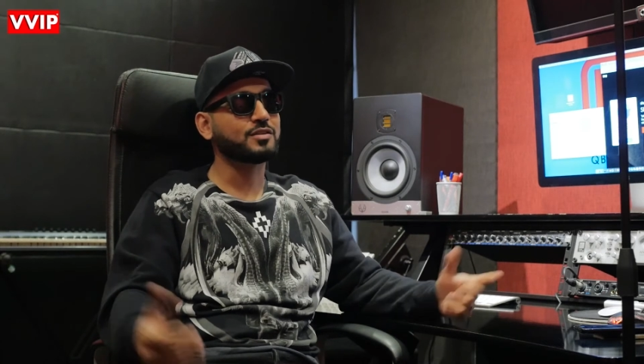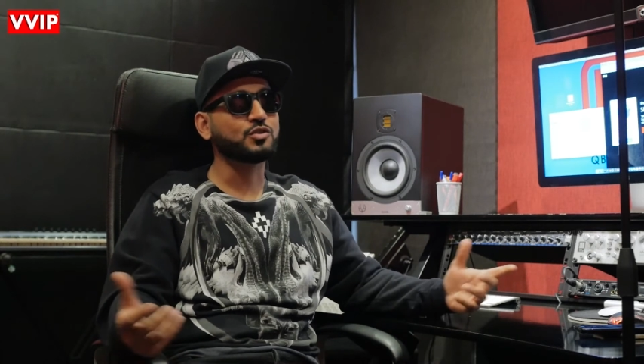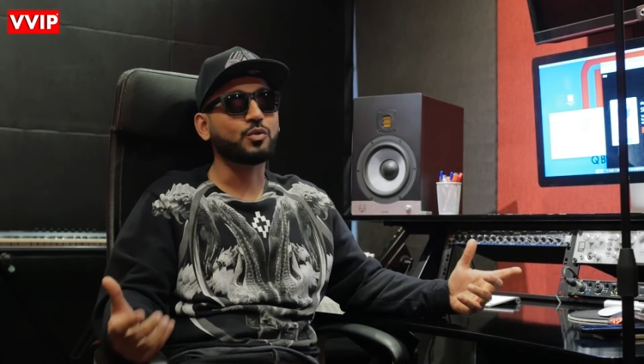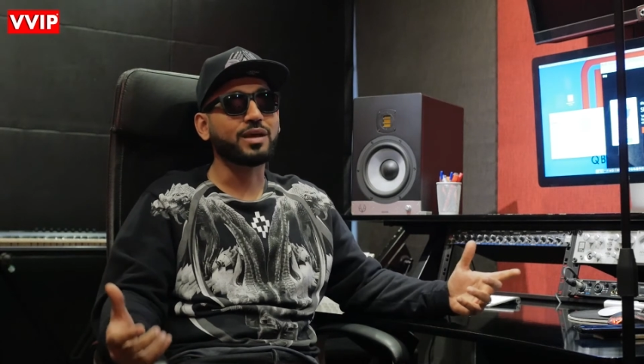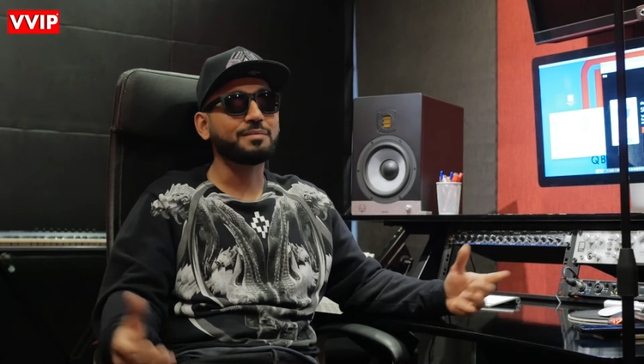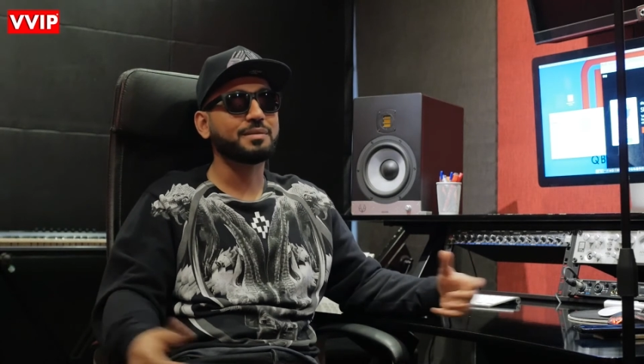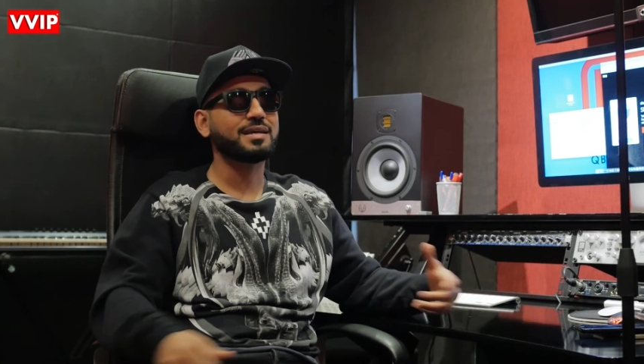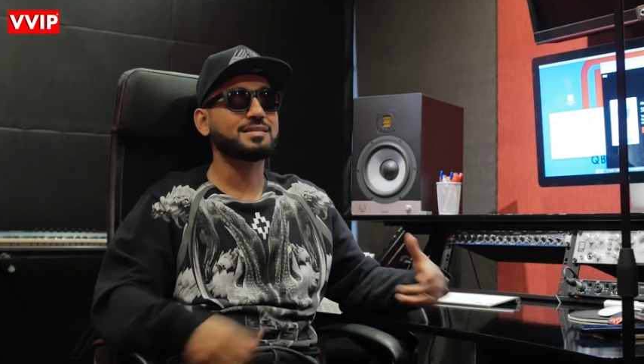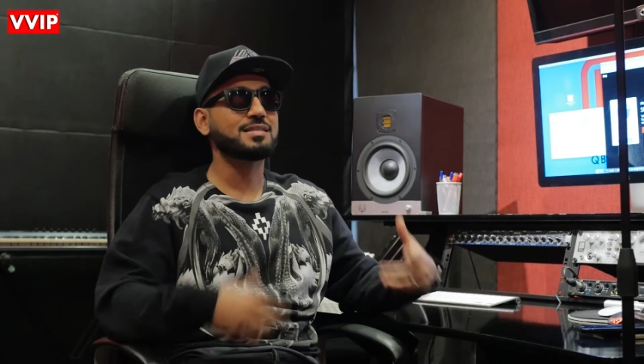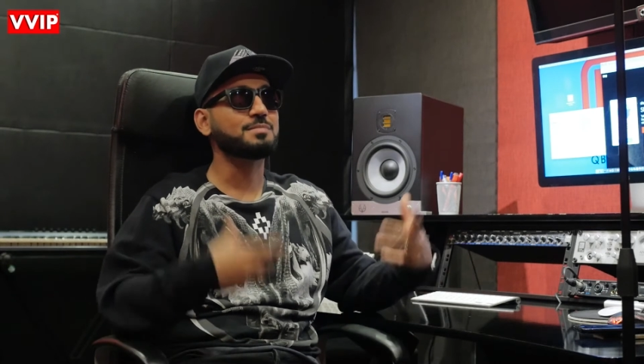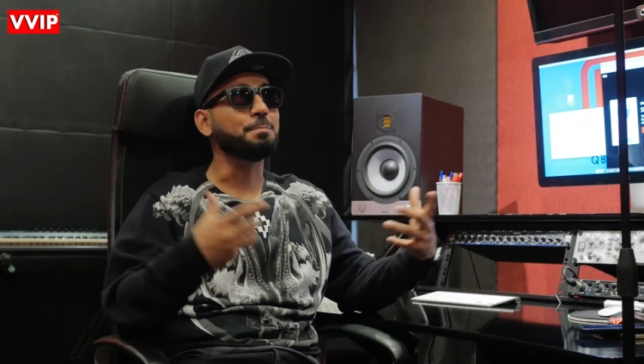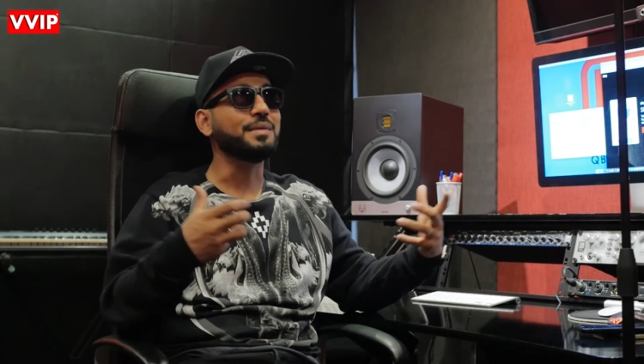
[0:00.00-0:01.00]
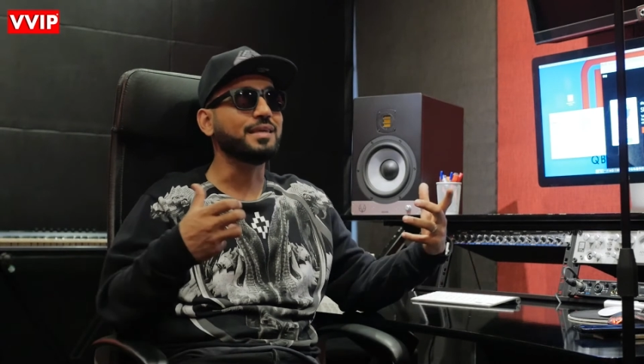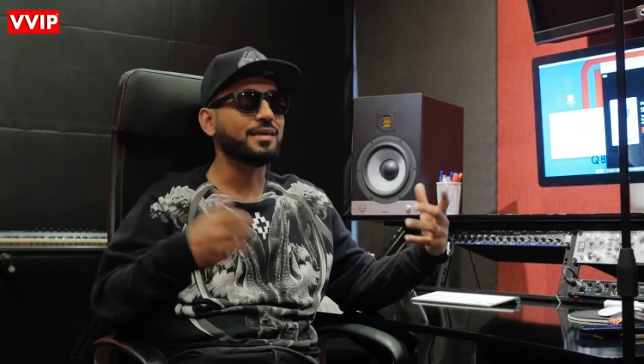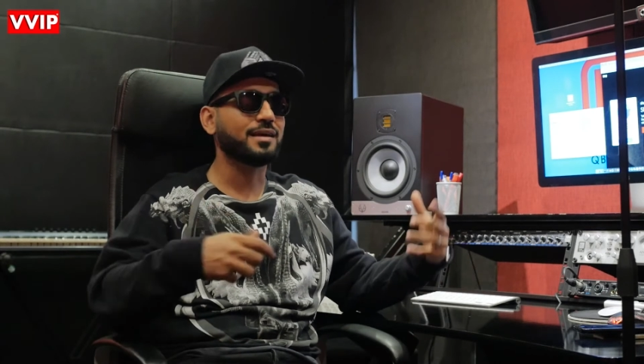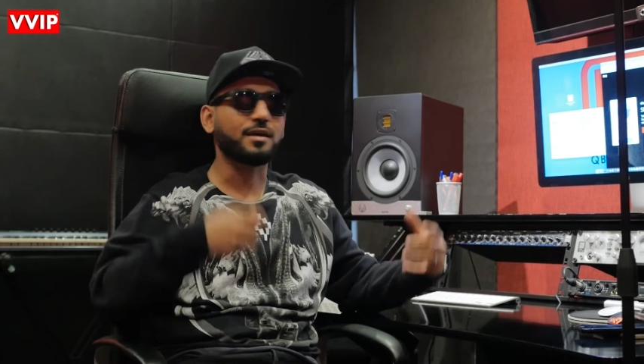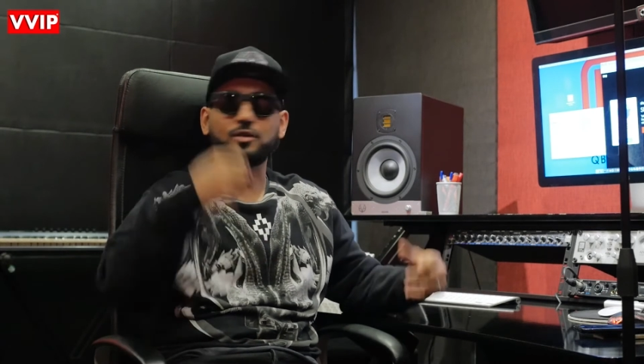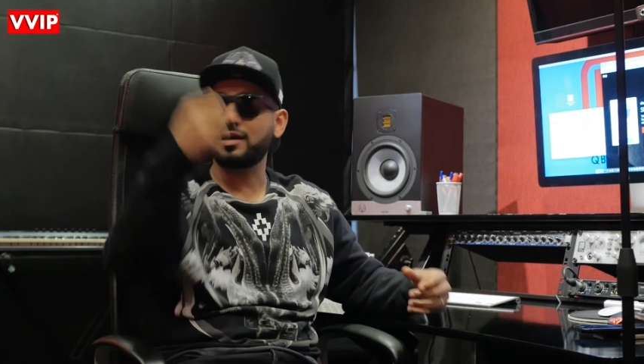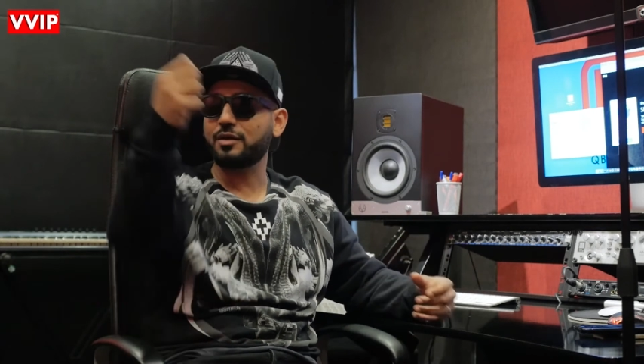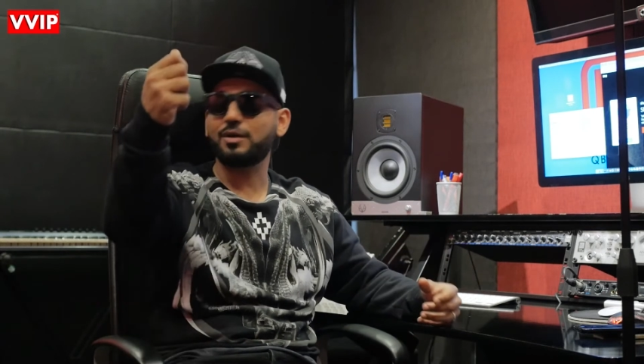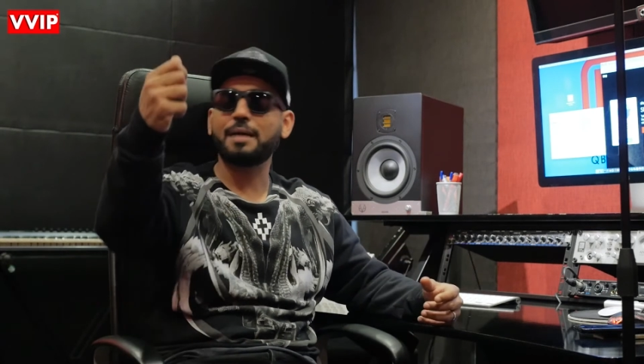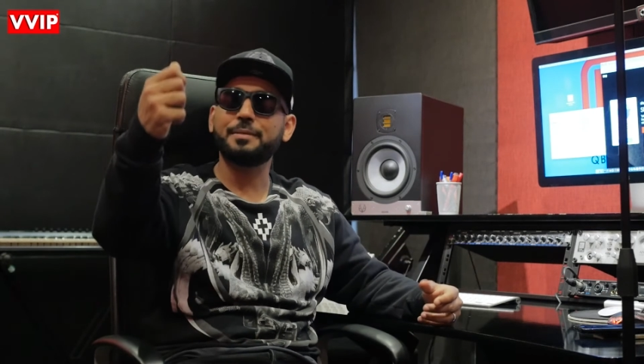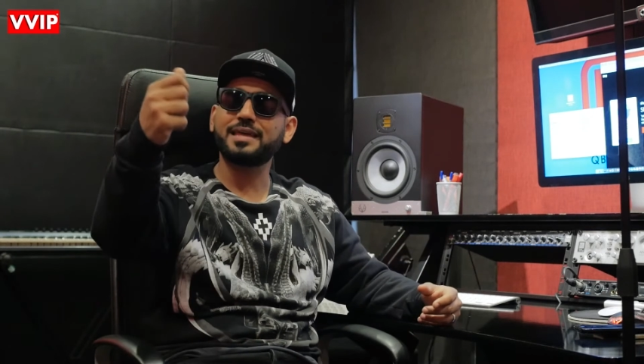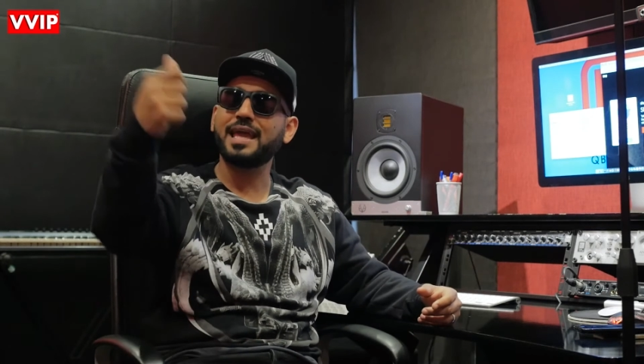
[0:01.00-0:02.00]
And it's great because it's me. You know, I
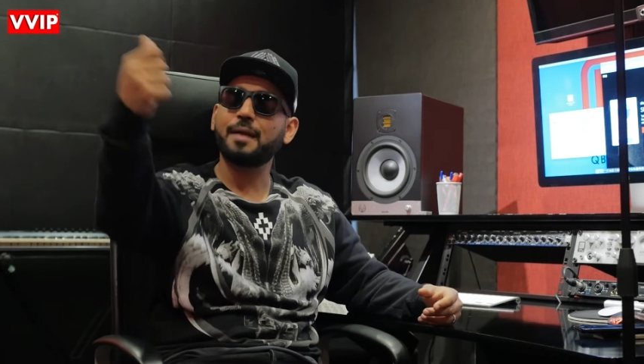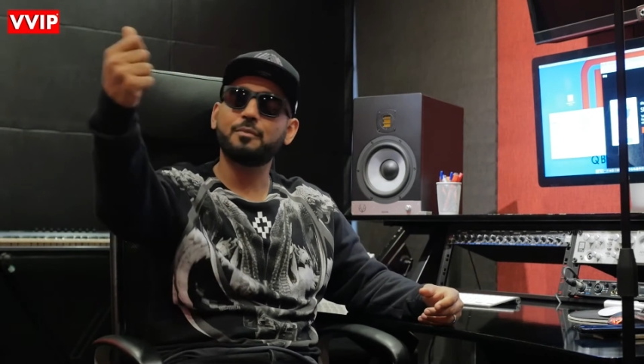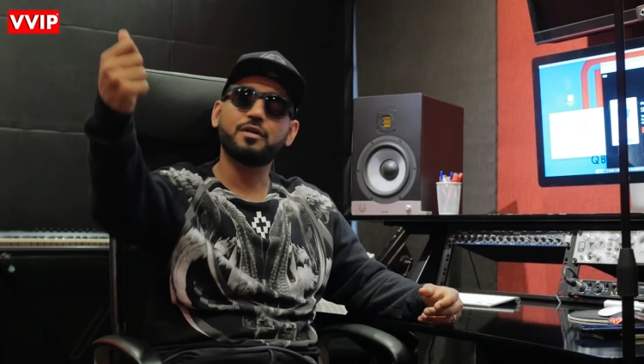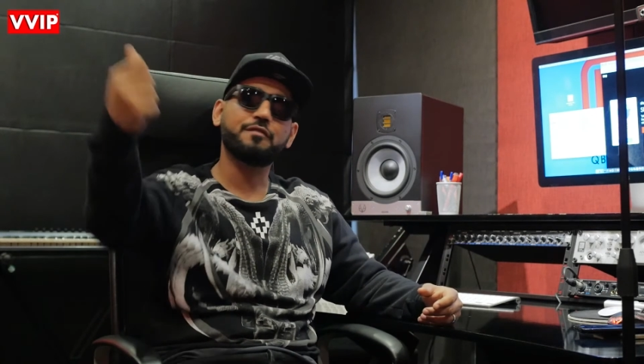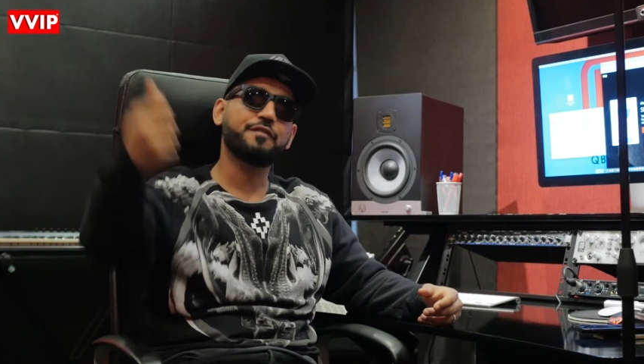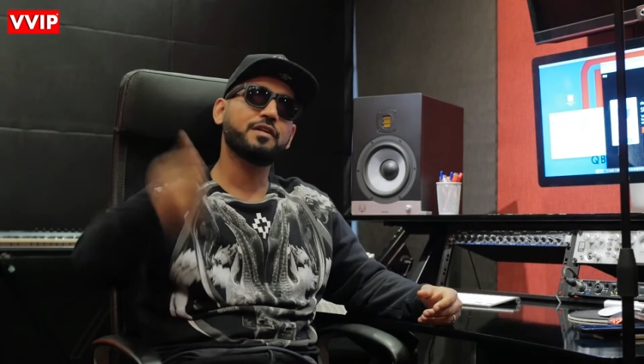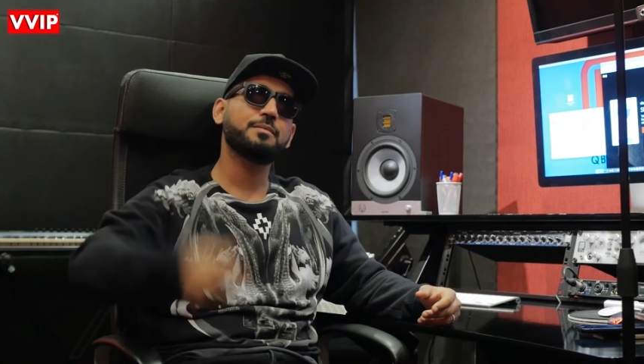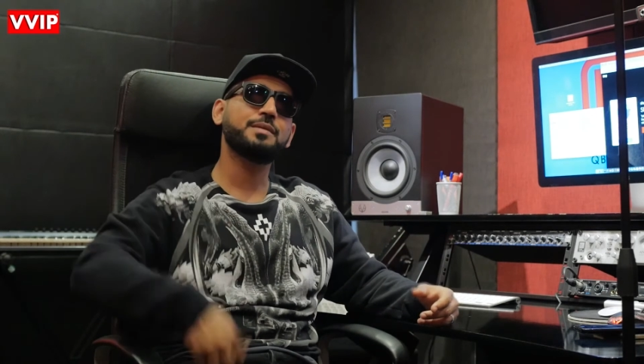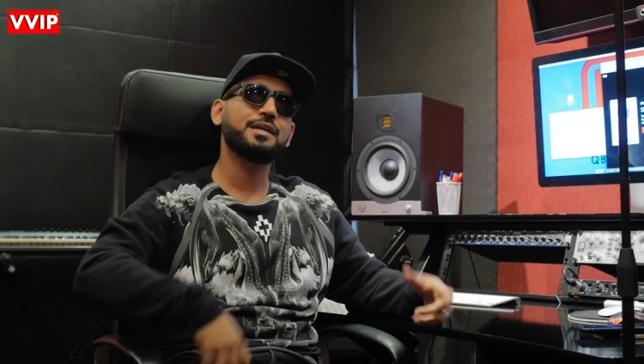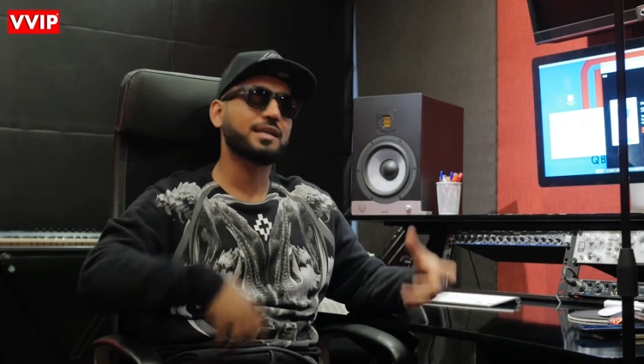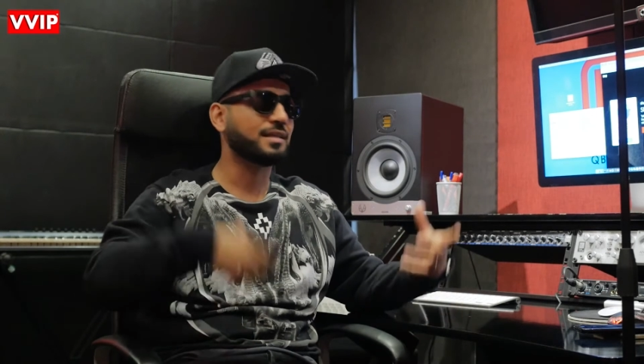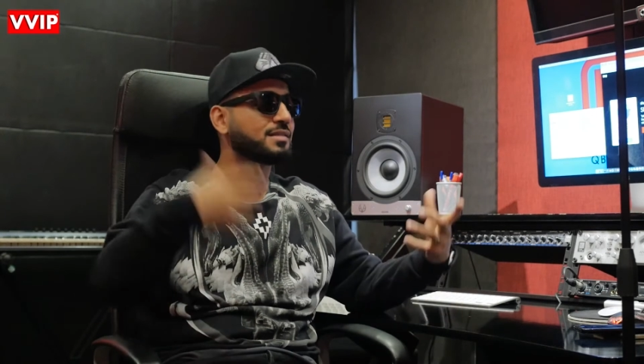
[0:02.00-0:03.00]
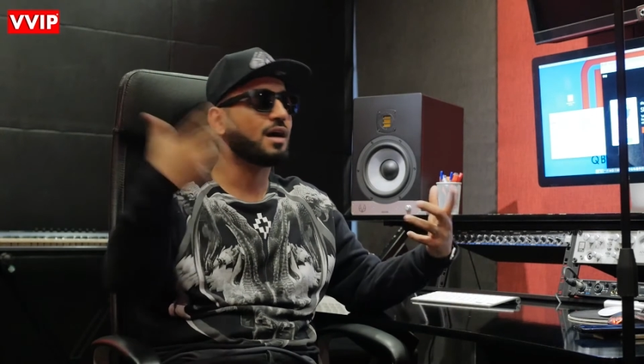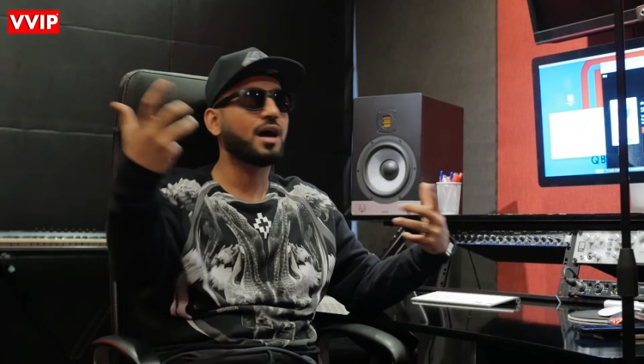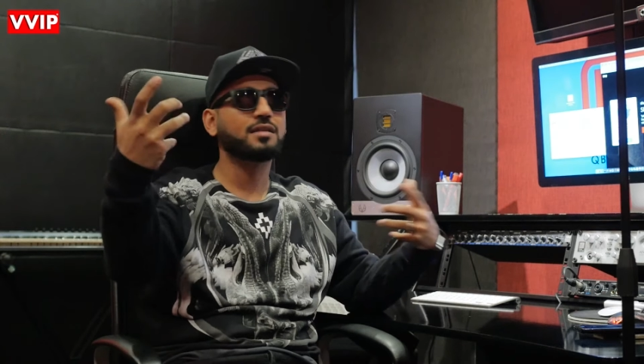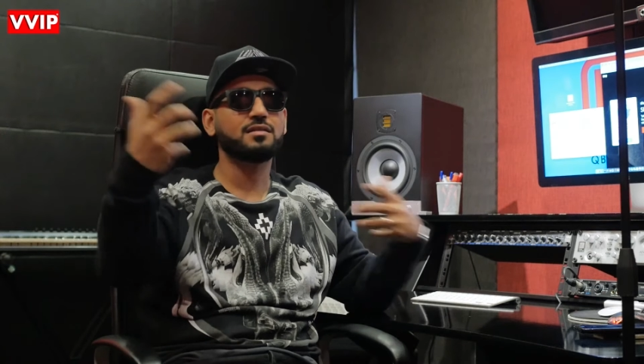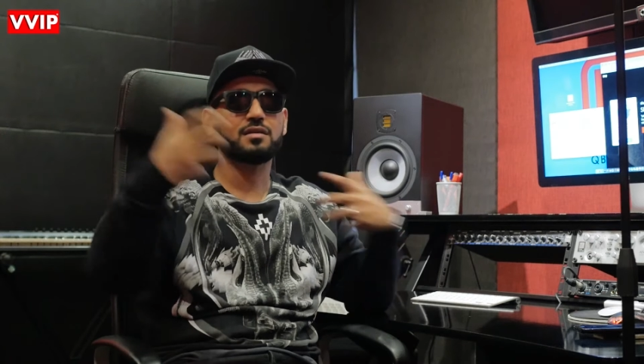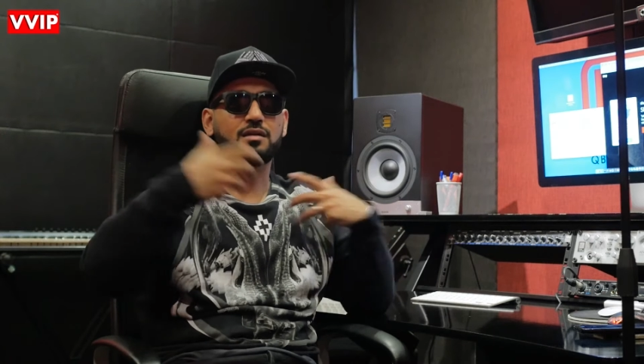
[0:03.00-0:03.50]
grab the camera in front of me and I talk